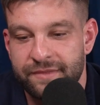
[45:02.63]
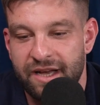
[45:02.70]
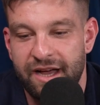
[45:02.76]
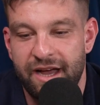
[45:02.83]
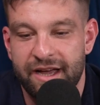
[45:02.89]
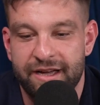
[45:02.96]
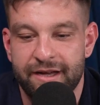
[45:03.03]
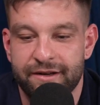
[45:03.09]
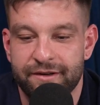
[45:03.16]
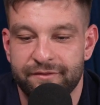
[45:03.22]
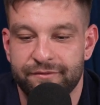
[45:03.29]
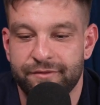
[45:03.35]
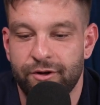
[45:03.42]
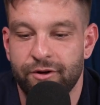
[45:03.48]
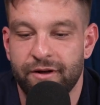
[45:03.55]
got in
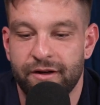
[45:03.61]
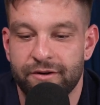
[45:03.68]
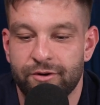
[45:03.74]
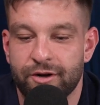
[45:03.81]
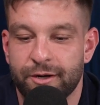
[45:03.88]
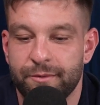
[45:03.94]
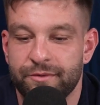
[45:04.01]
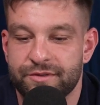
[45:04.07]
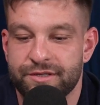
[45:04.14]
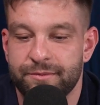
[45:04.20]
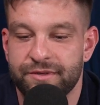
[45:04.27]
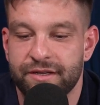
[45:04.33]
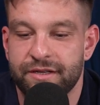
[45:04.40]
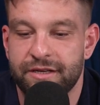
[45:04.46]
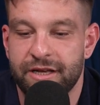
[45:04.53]
an argument with
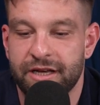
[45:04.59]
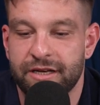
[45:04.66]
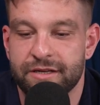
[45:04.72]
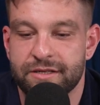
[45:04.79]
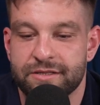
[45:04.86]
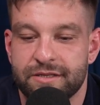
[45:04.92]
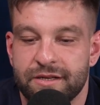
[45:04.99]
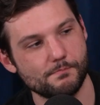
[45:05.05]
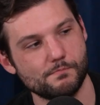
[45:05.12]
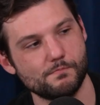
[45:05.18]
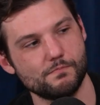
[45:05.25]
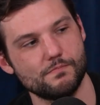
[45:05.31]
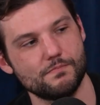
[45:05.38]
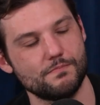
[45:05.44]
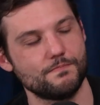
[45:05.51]
someone the other day because
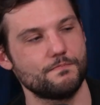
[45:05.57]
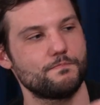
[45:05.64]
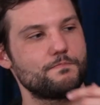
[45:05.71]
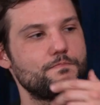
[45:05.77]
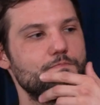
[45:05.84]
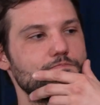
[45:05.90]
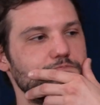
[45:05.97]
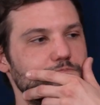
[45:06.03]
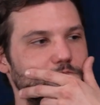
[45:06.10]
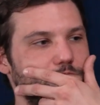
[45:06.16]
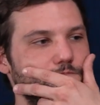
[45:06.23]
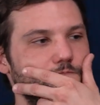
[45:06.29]
one of my favorite people on